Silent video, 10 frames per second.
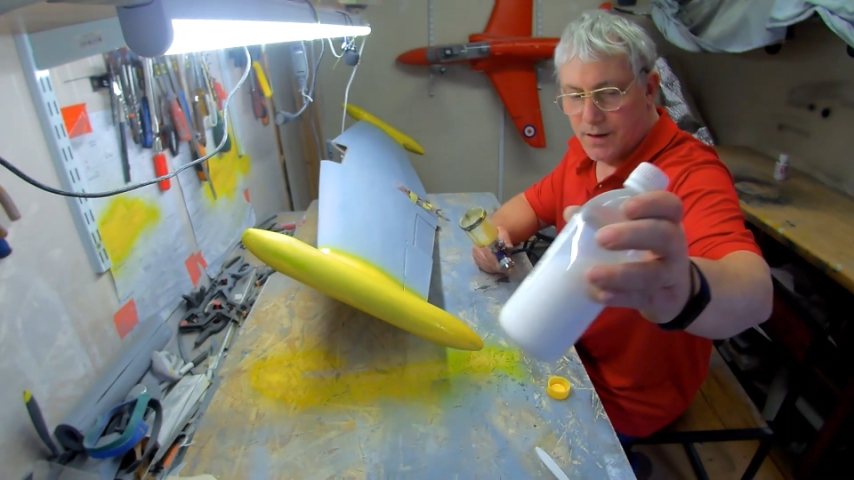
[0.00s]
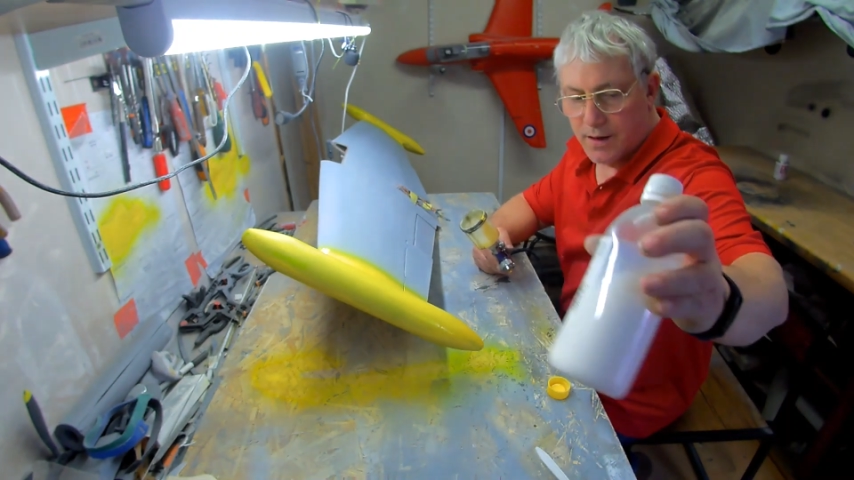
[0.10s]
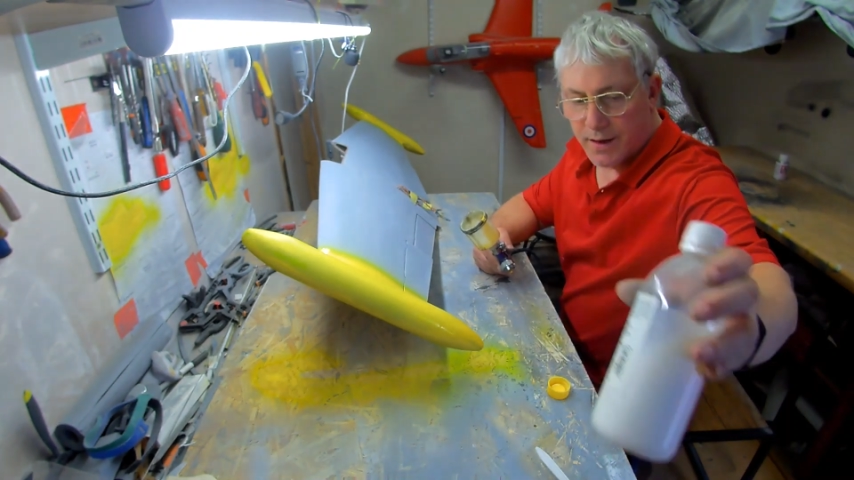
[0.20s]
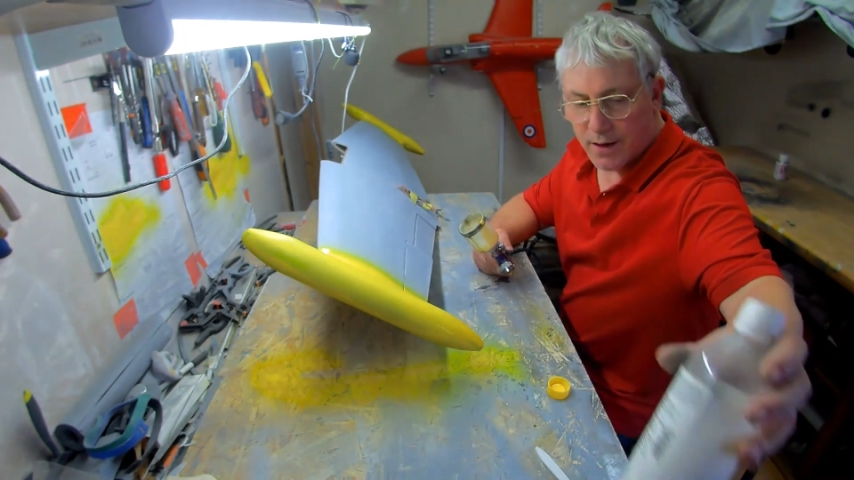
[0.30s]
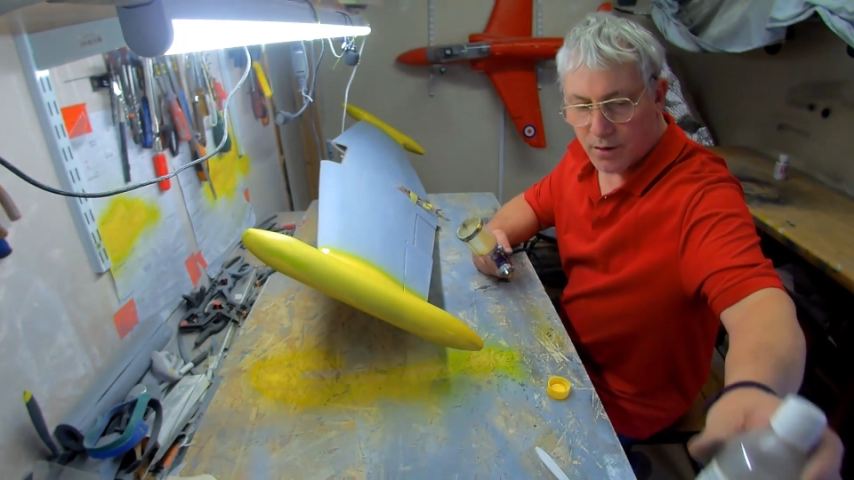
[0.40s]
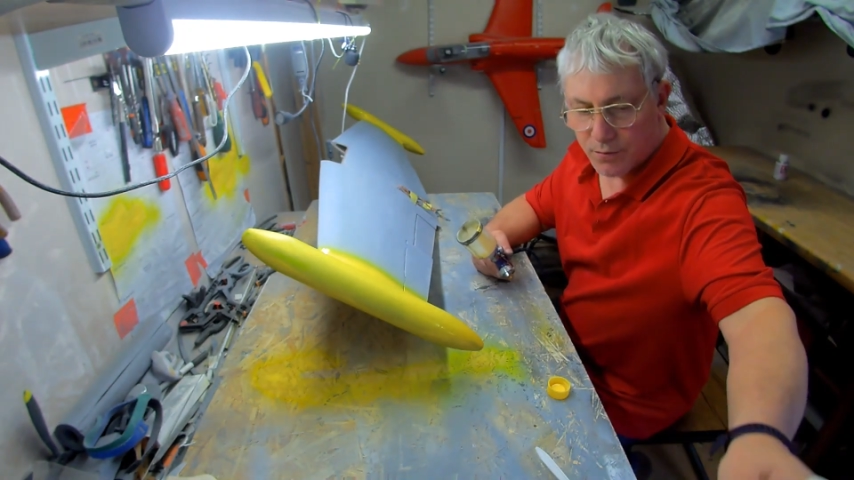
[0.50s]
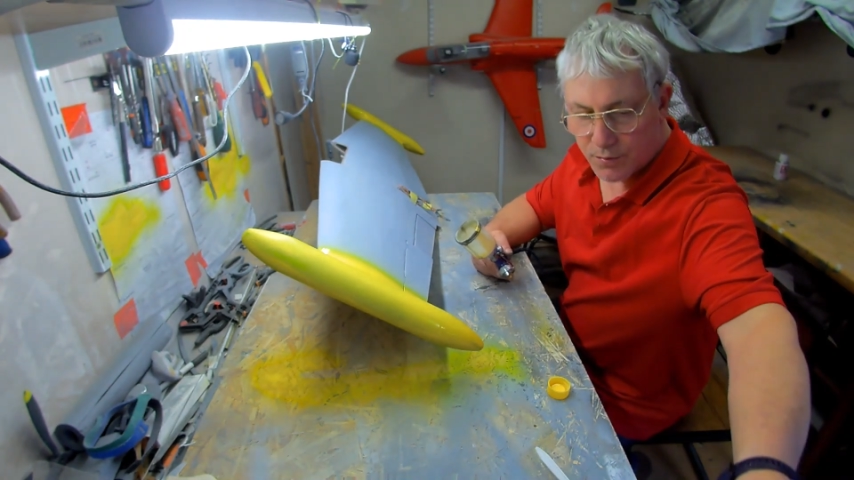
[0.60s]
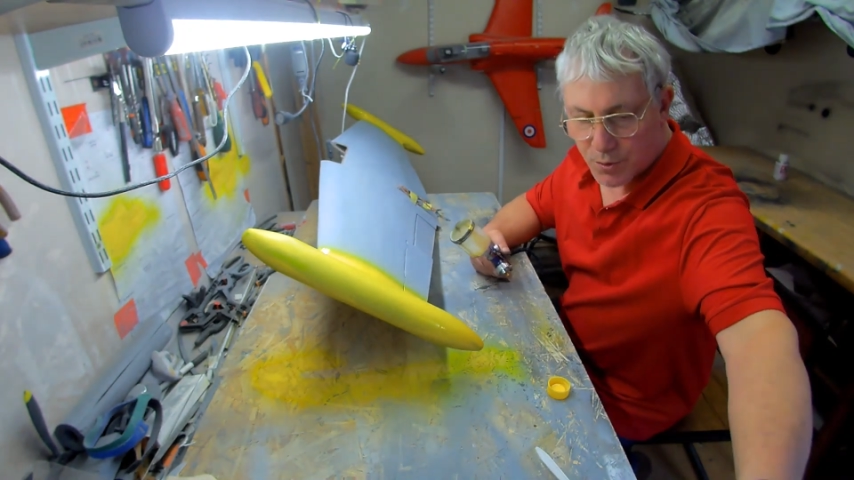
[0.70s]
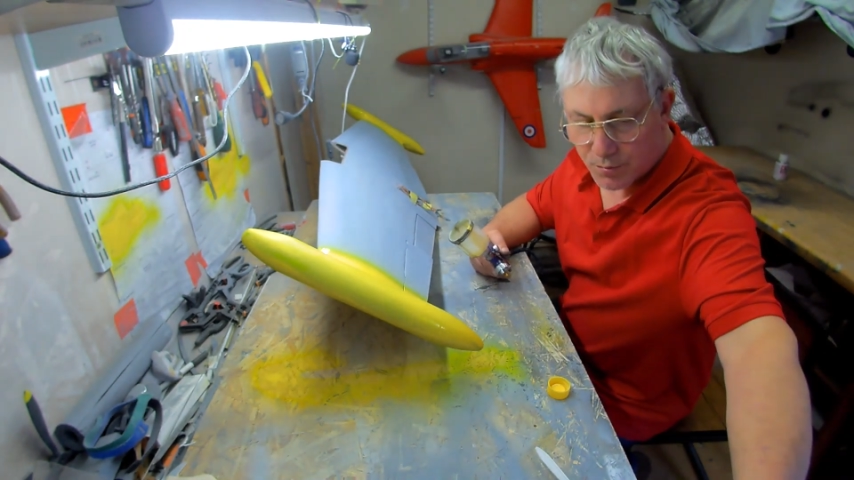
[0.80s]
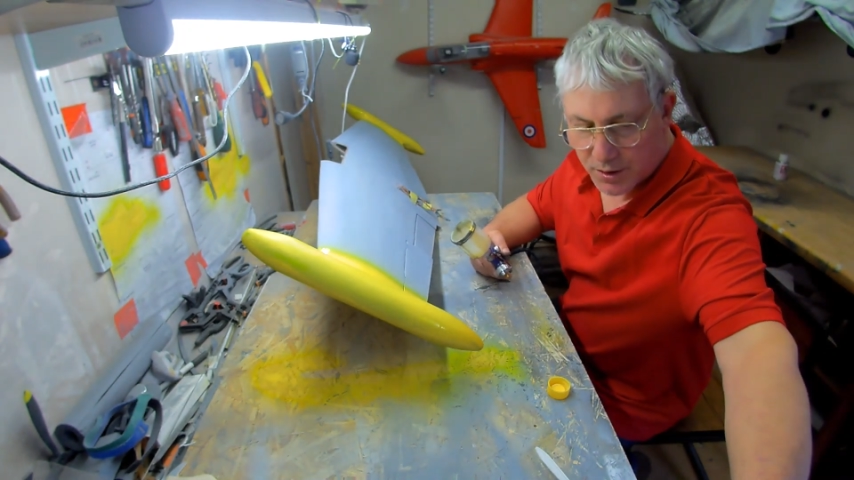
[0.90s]
and then I will
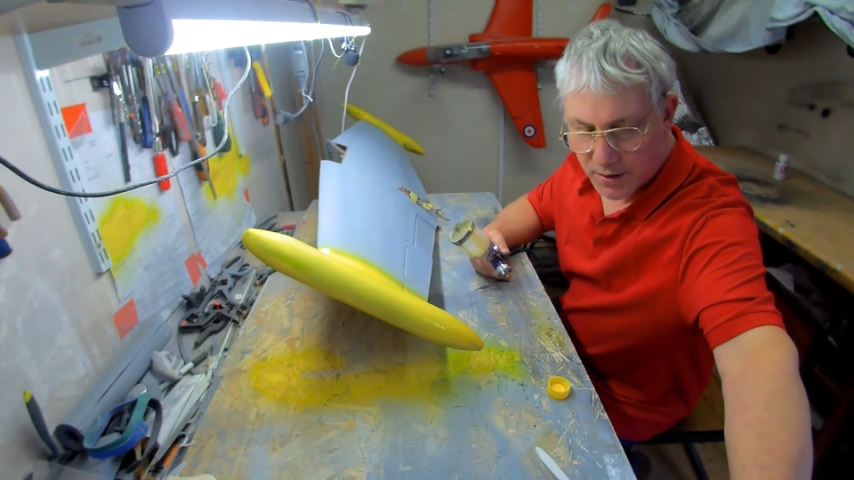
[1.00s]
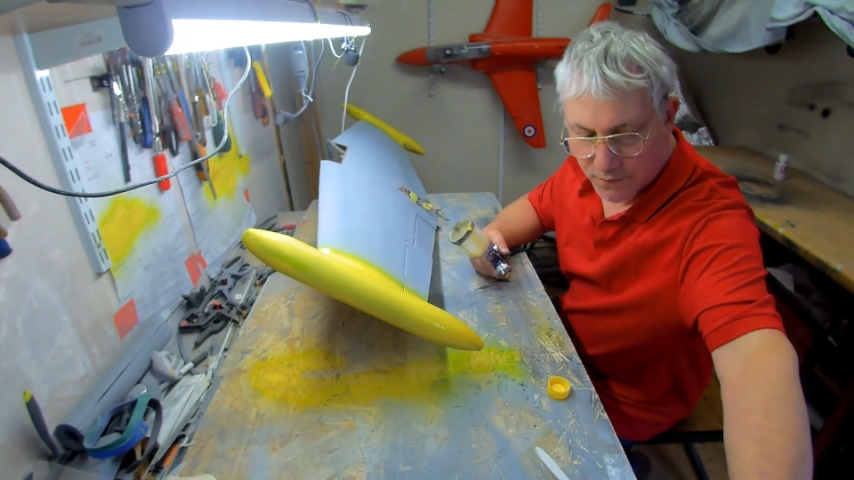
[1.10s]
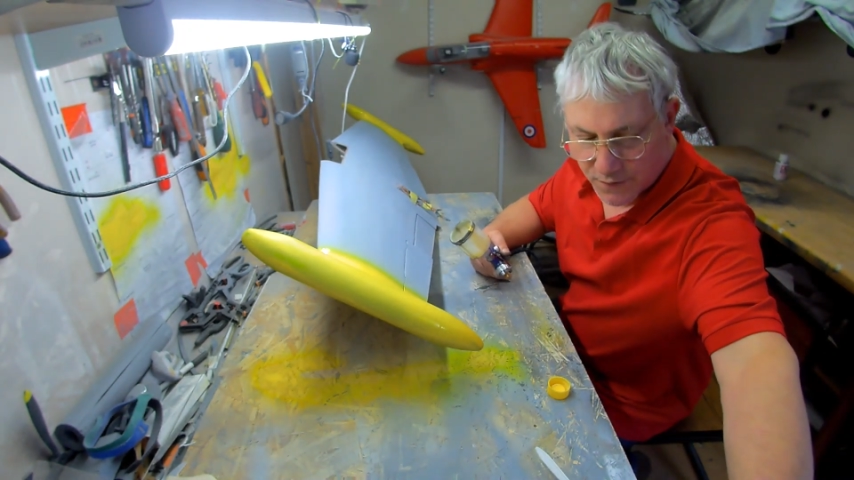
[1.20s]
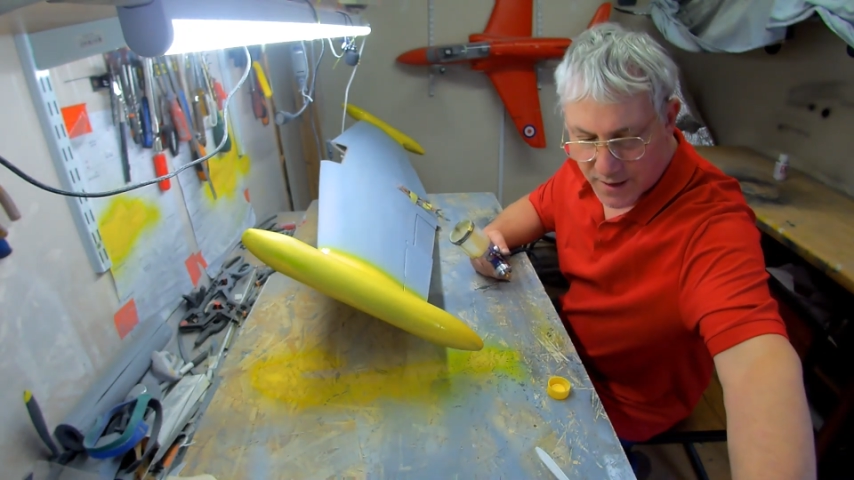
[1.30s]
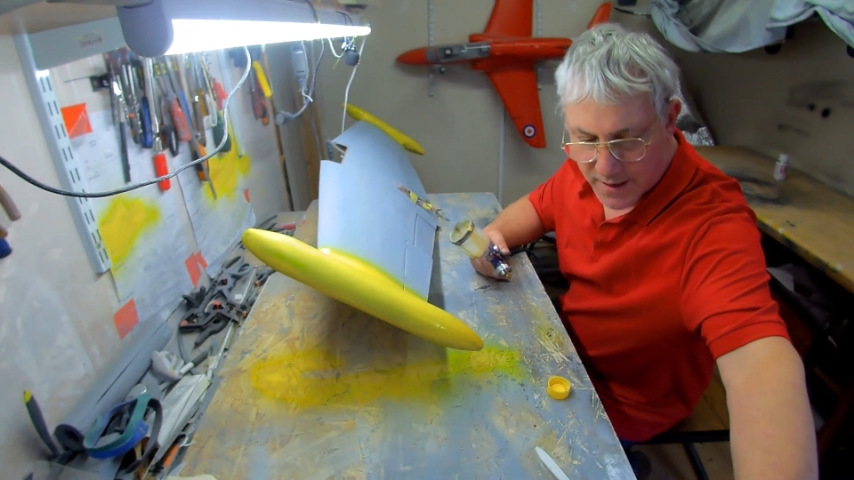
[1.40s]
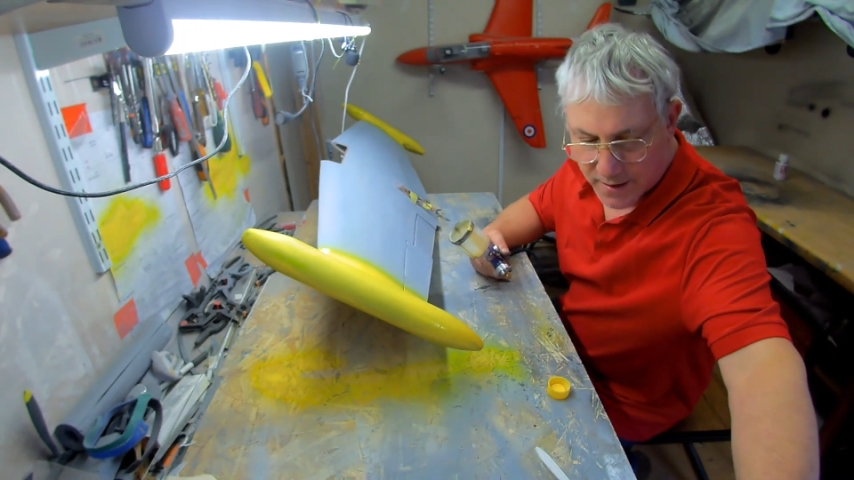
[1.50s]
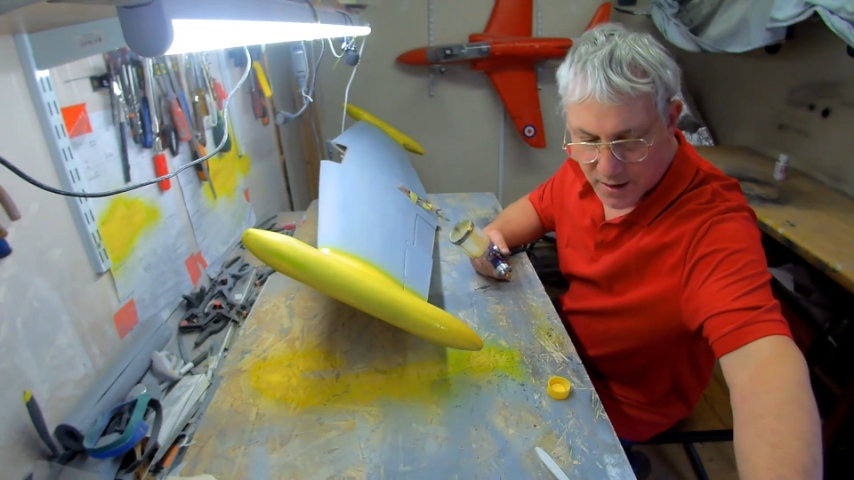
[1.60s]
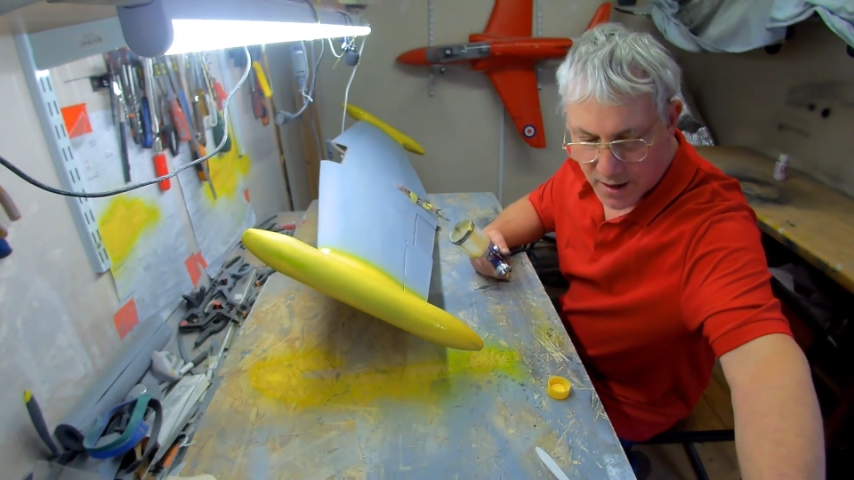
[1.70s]
probably give that